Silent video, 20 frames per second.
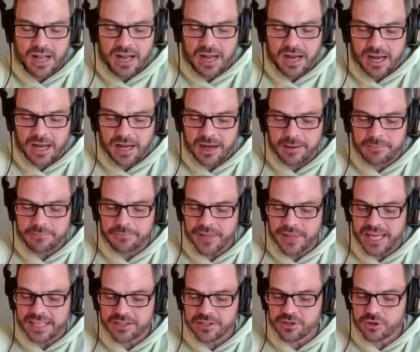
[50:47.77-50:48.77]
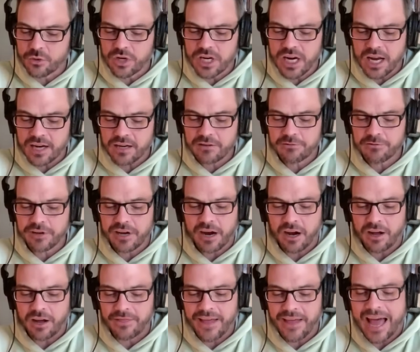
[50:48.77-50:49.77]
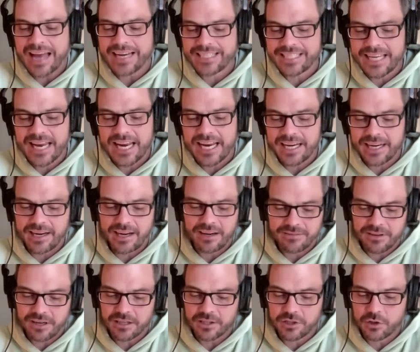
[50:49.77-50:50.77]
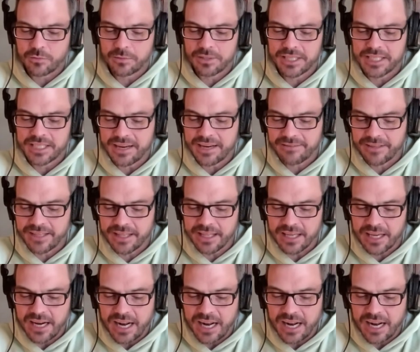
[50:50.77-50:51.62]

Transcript: And so on that day of October 7th,